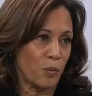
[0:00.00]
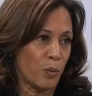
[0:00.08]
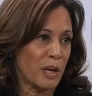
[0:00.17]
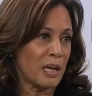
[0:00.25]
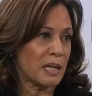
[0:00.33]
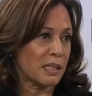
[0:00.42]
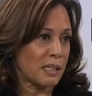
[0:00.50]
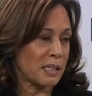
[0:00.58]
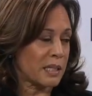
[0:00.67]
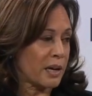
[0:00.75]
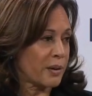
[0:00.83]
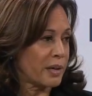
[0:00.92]
when
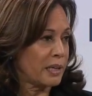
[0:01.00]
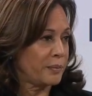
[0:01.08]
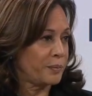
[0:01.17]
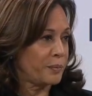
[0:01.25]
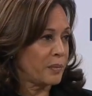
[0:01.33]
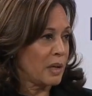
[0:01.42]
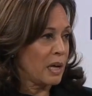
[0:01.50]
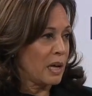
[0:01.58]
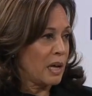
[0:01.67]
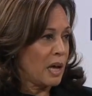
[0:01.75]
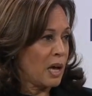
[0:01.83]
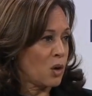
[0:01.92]
necessary,
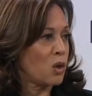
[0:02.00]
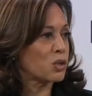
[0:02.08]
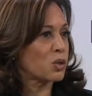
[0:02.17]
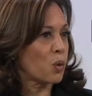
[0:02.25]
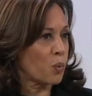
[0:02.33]
and also